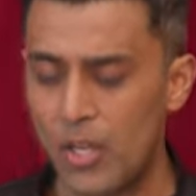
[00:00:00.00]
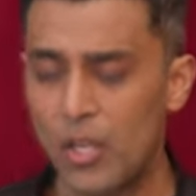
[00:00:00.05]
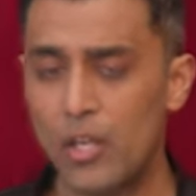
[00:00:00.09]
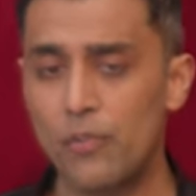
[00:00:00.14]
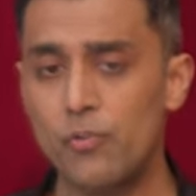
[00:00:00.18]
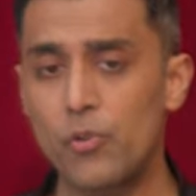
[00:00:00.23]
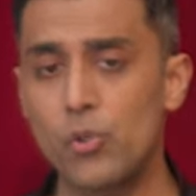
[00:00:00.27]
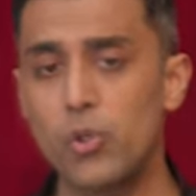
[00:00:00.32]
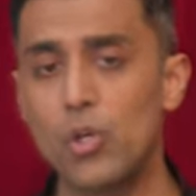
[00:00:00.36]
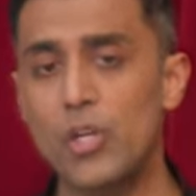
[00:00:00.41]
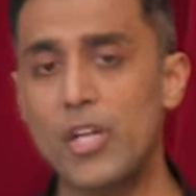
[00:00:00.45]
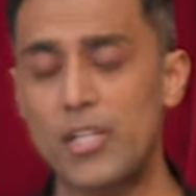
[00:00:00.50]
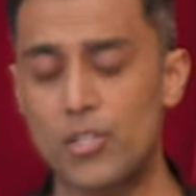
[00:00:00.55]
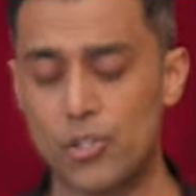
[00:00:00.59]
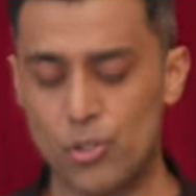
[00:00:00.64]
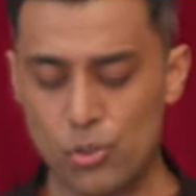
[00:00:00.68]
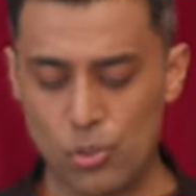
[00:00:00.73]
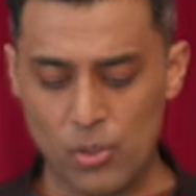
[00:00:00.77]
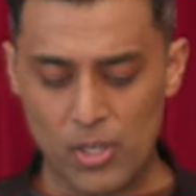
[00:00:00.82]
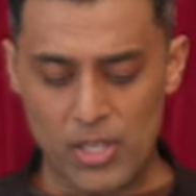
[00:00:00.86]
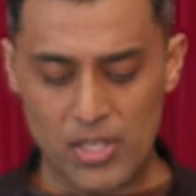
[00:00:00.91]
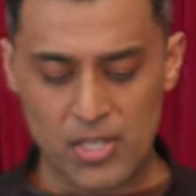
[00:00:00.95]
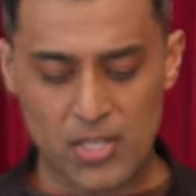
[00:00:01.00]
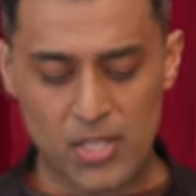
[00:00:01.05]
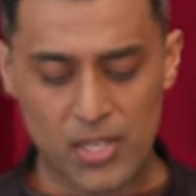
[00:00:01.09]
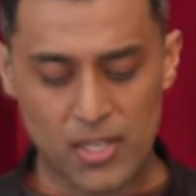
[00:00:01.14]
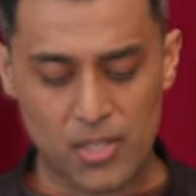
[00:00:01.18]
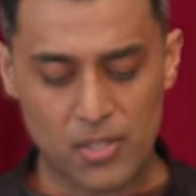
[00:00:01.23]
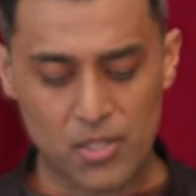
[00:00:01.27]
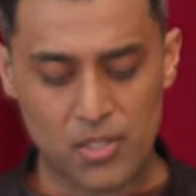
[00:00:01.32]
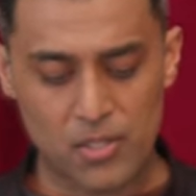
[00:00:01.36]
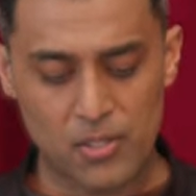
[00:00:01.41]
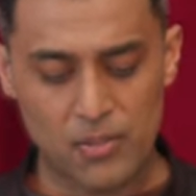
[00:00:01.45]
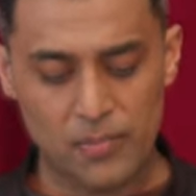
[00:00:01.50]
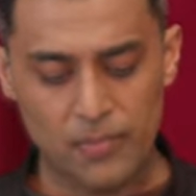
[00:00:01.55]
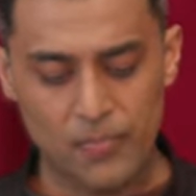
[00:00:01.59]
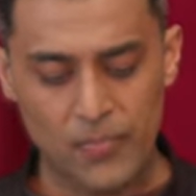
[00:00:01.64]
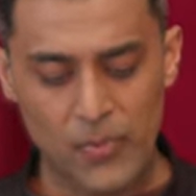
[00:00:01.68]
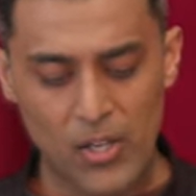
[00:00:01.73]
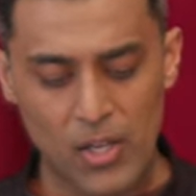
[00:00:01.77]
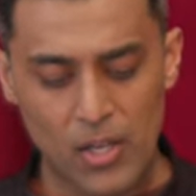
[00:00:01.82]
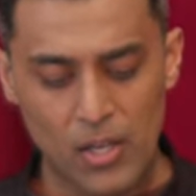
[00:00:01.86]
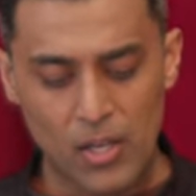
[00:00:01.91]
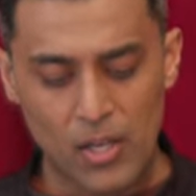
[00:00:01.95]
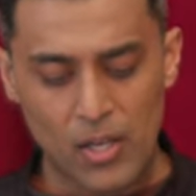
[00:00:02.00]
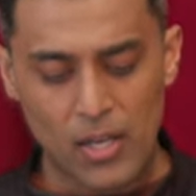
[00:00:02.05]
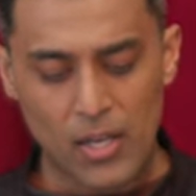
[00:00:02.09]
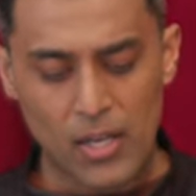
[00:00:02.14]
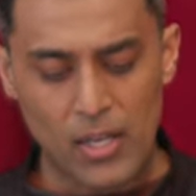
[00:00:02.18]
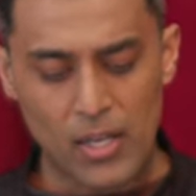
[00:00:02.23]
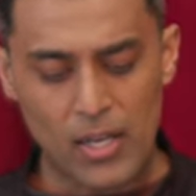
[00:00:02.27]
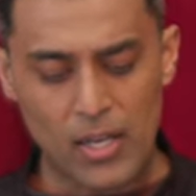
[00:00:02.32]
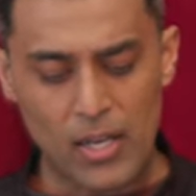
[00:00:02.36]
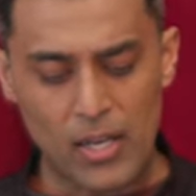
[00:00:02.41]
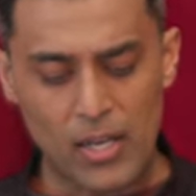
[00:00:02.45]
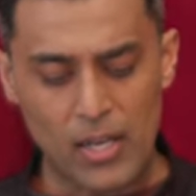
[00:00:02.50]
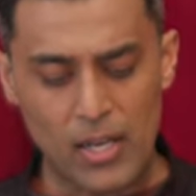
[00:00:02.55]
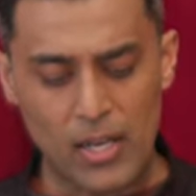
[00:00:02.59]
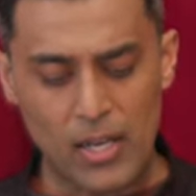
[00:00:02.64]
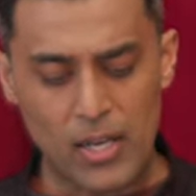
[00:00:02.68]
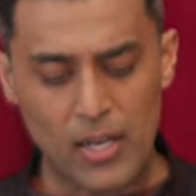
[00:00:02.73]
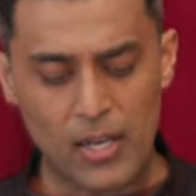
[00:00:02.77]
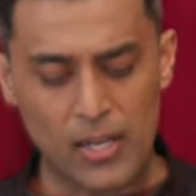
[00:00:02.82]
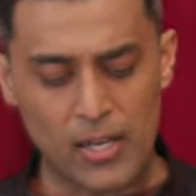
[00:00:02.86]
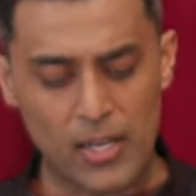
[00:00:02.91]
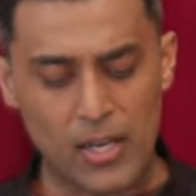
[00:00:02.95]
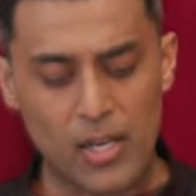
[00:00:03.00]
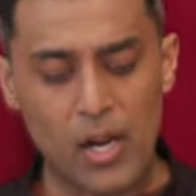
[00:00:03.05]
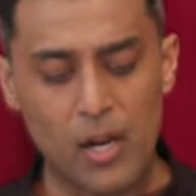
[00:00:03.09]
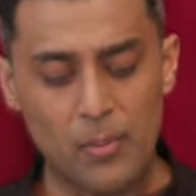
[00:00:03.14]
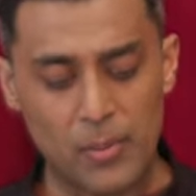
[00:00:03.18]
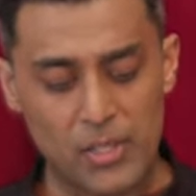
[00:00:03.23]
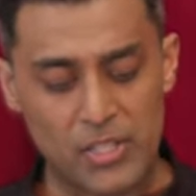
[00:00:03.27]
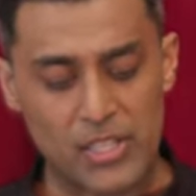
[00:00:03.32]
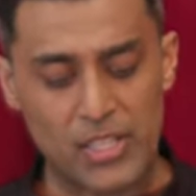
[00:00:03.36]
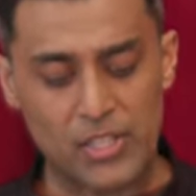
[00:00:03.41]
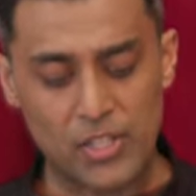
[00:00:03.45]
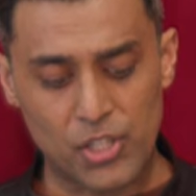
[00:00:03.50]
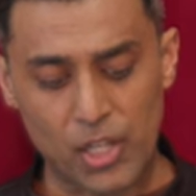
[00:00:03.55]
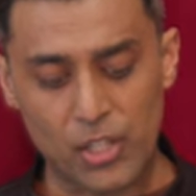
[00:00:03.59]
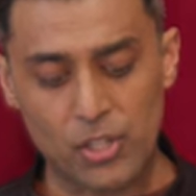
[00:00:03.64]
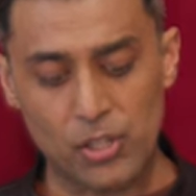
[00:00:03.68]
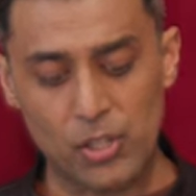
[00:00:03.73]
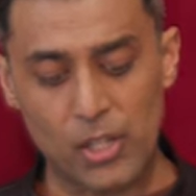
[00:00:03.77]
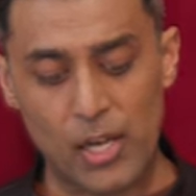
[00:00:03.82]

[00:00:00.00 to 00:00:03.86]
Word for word: If you look at Surah 6, uh, he comments, actually, Dr.